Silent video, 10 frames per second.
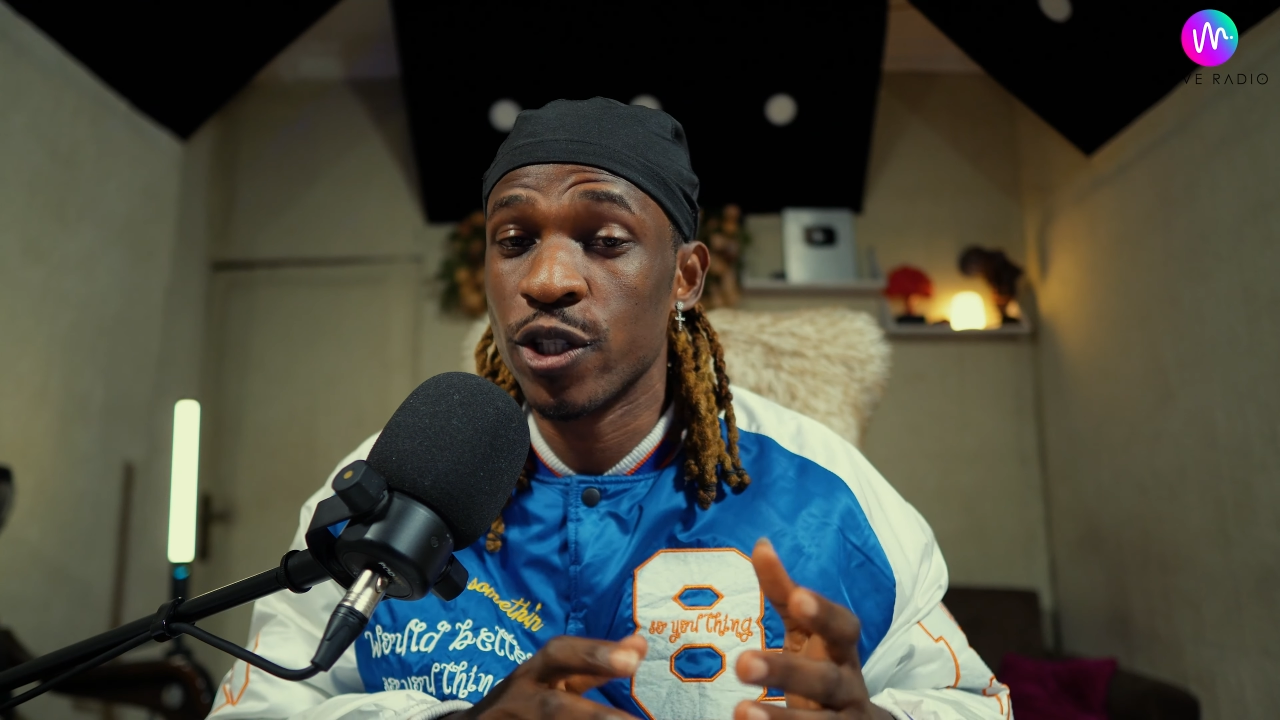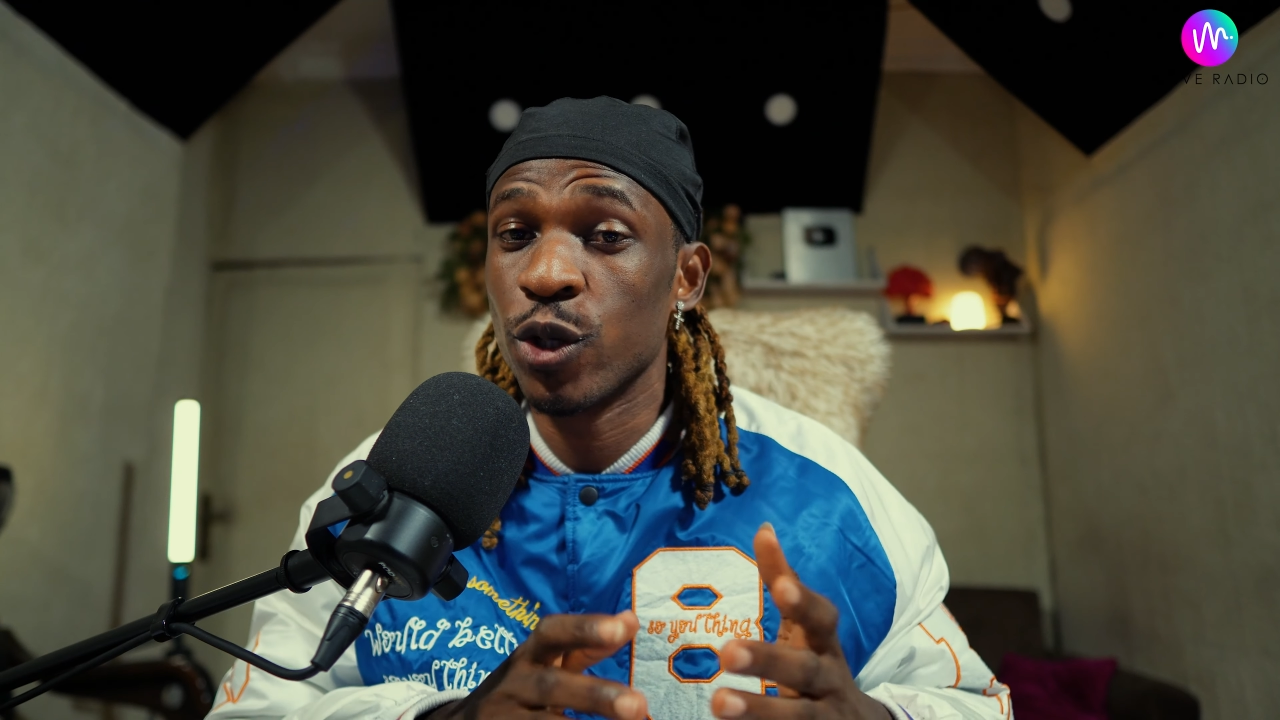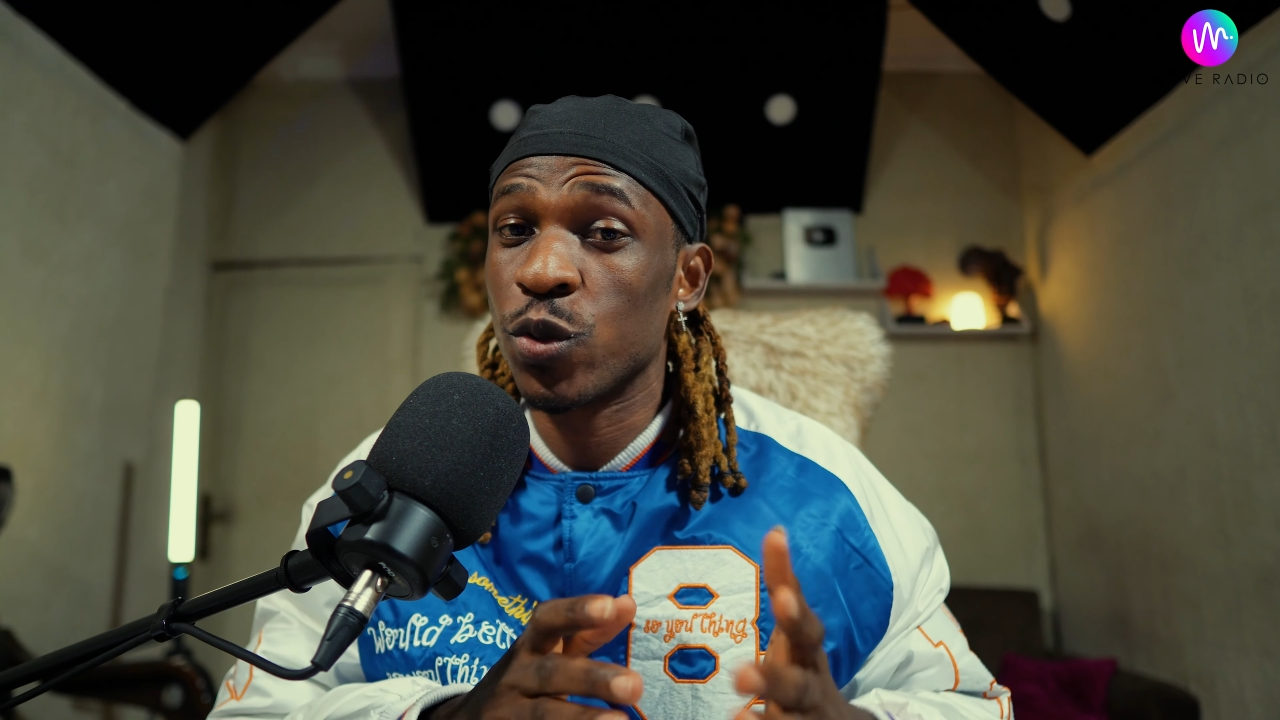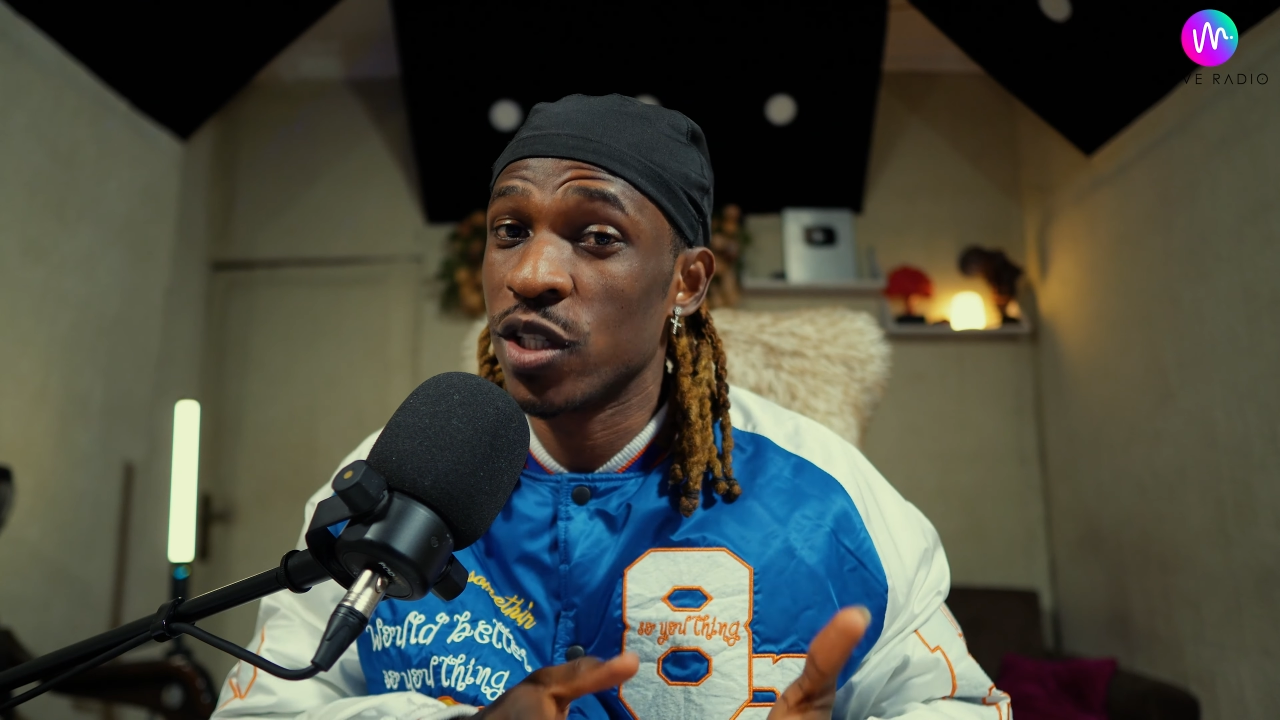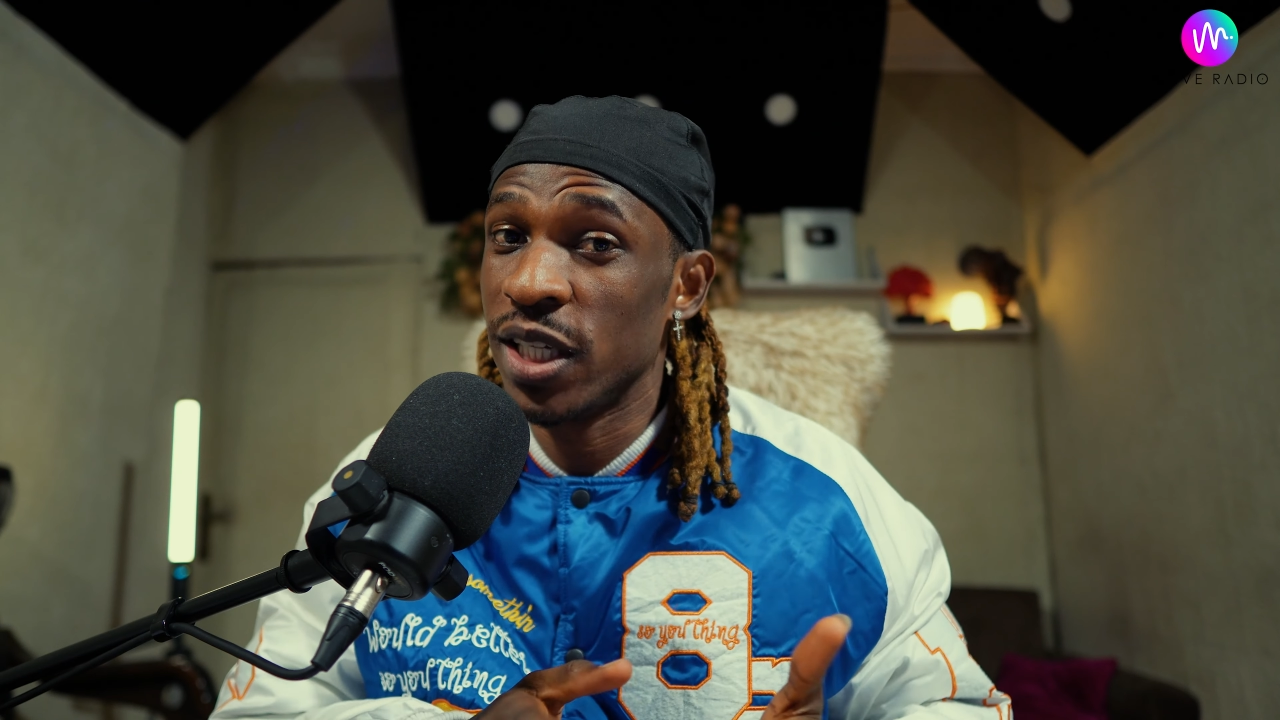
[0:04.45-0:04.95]

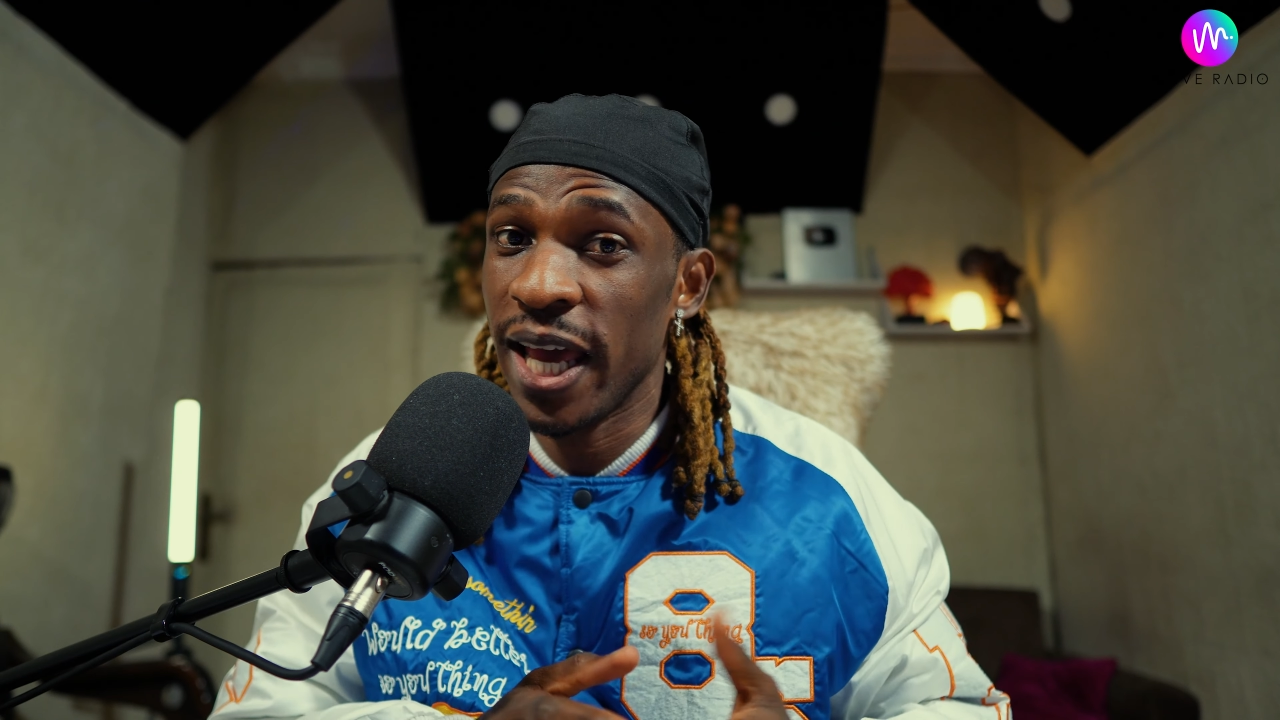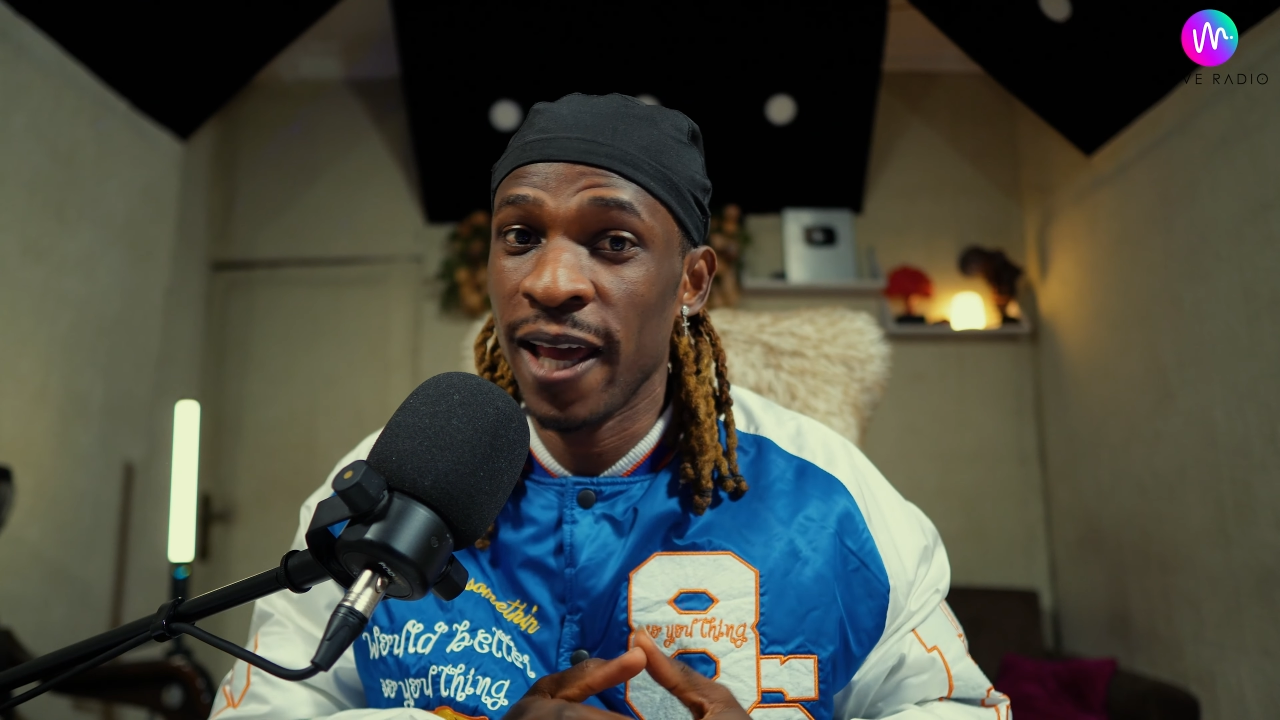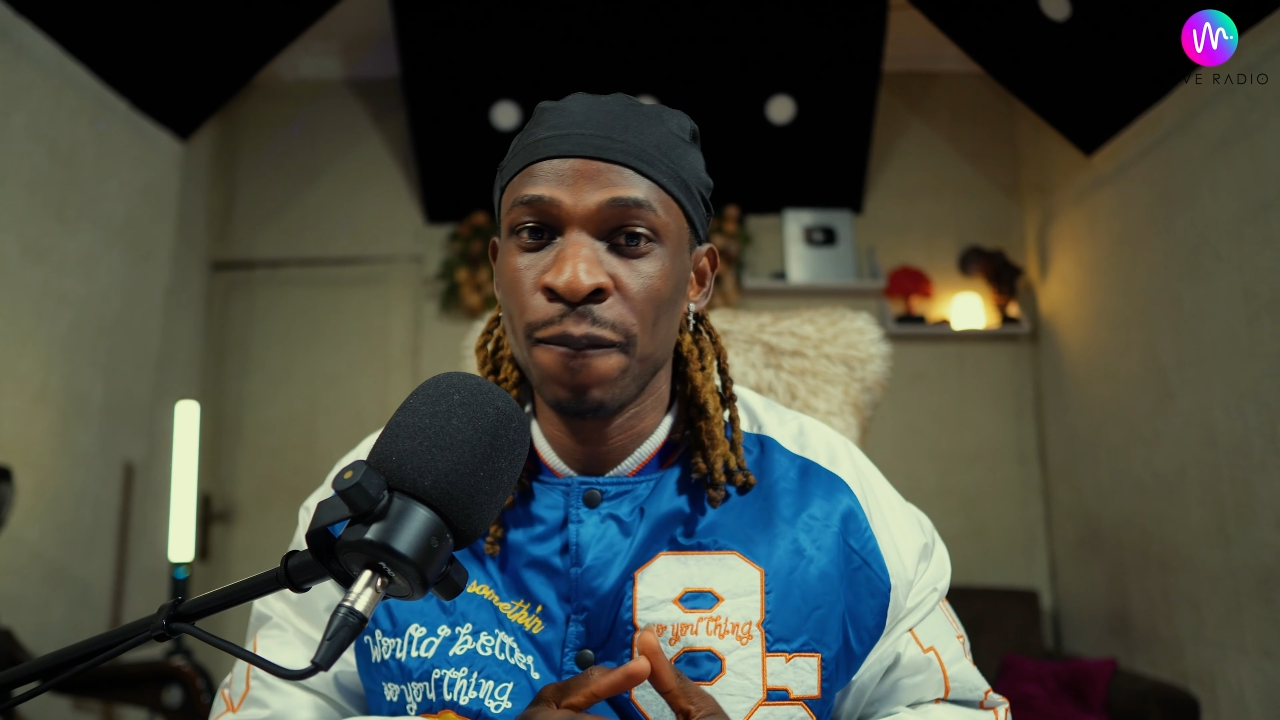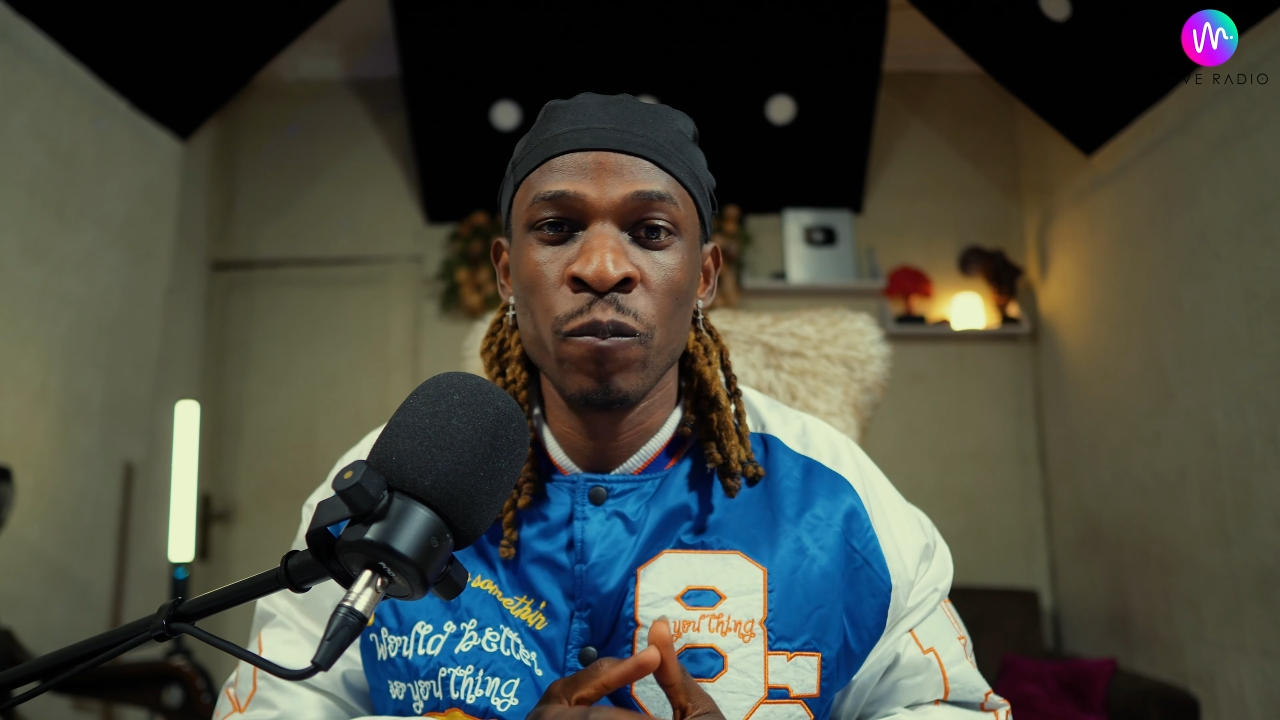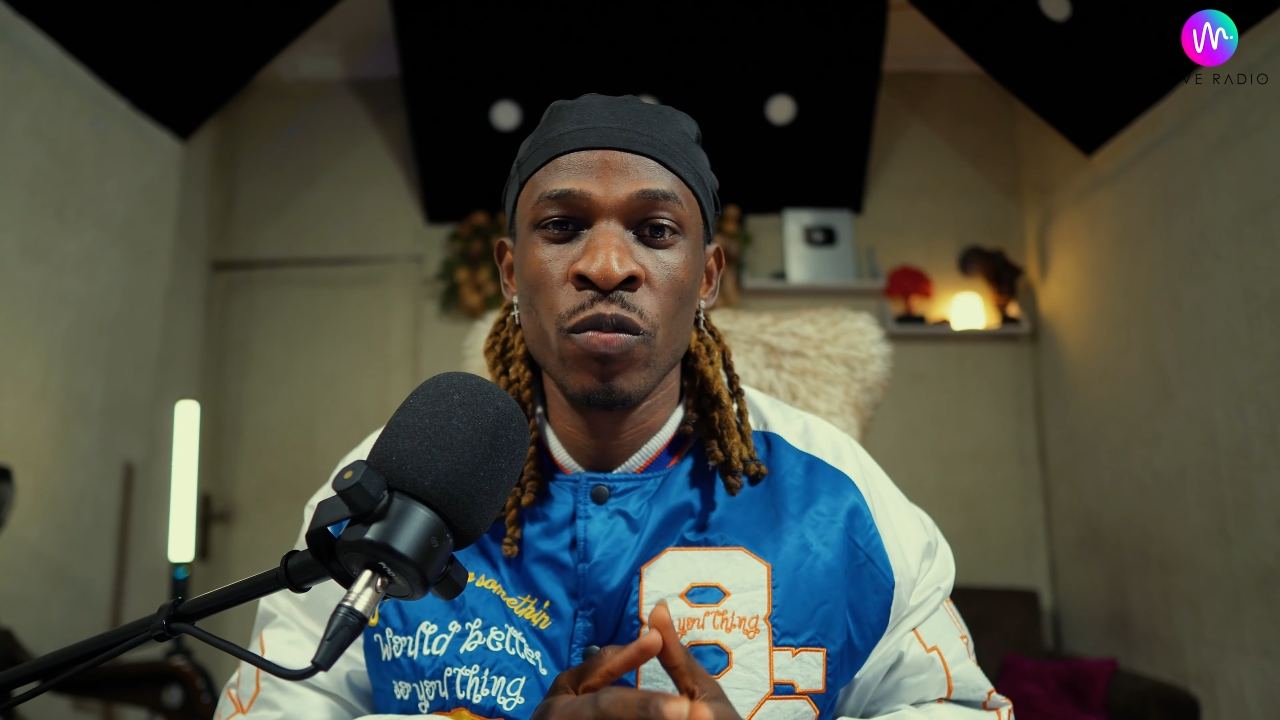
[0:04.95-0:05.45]
So today,